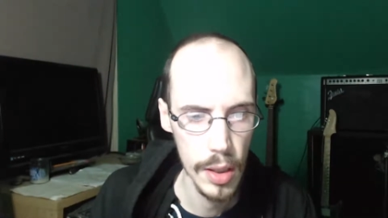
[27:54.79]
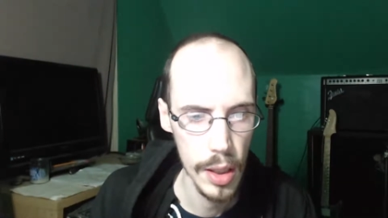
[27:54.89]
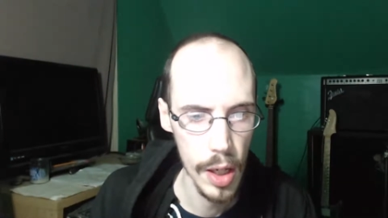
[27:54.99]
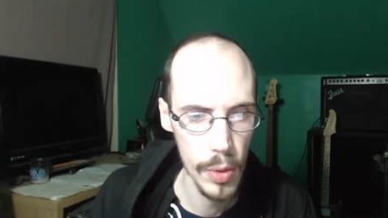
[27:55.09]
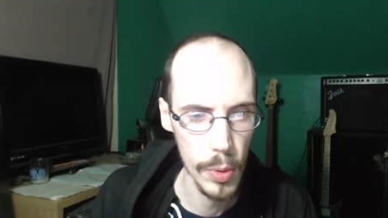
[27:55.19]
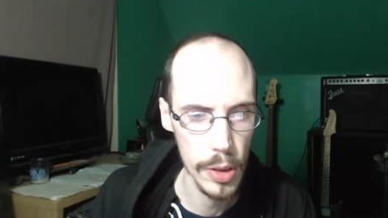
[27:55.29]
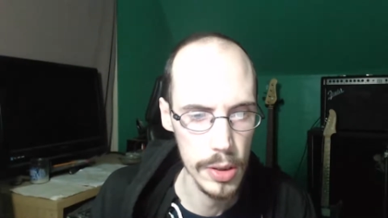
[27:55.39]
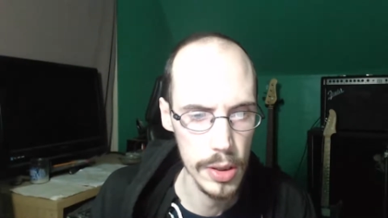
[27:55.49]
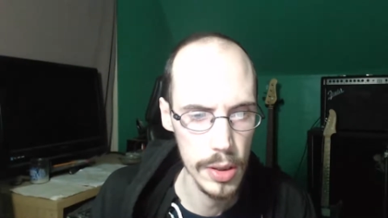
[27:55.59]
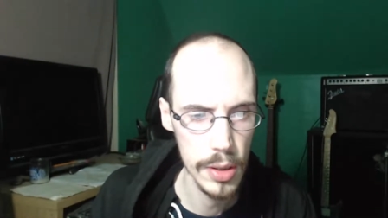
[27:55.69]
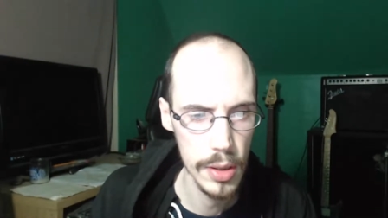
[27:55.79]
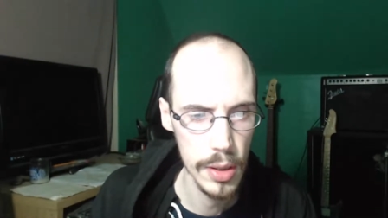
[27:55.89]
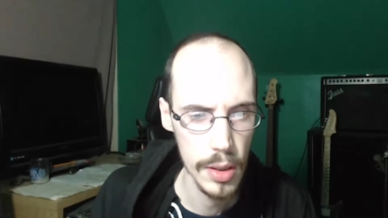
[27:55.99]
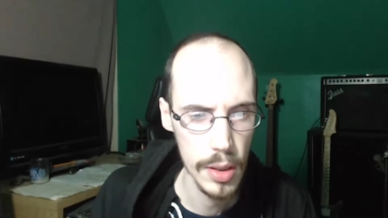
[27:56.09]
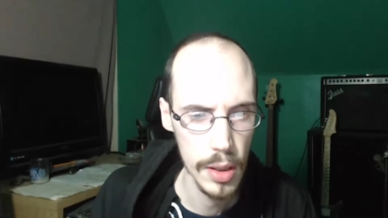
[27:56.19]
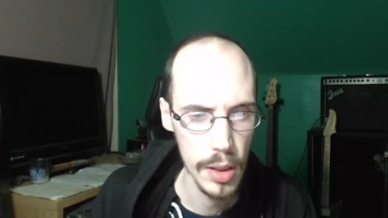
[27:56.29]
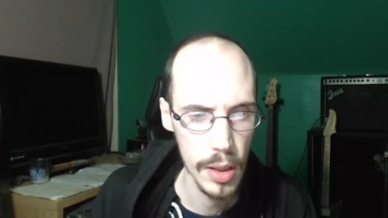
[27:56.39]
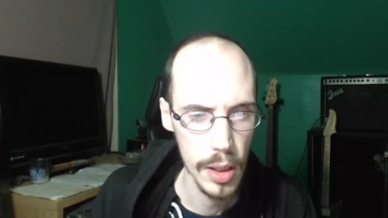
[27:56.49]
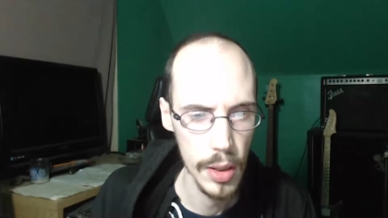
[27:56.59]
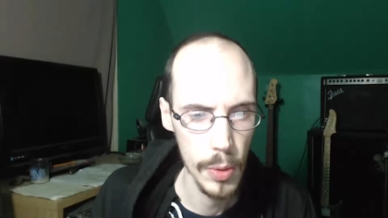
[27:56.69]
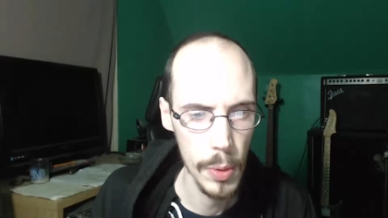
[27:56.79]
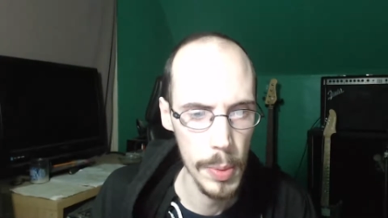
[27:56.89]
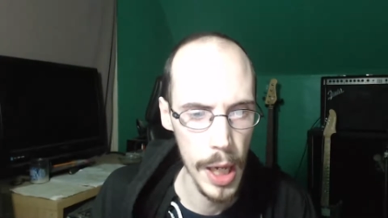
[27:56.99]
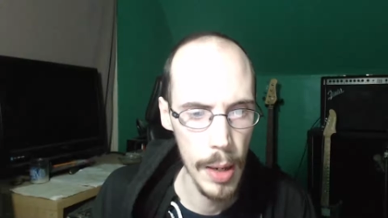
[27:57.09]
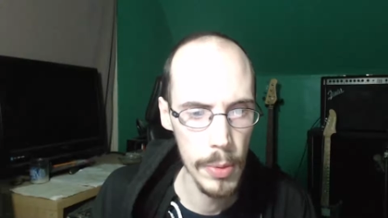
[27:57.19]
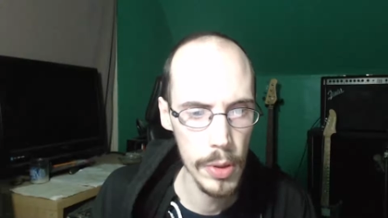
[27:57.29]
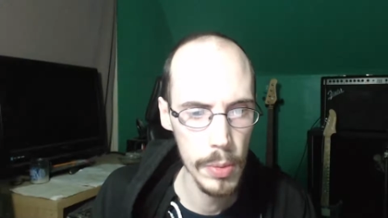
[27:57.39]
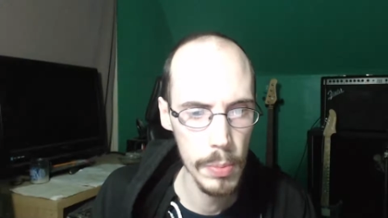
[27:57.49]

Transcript: In other words, it will be able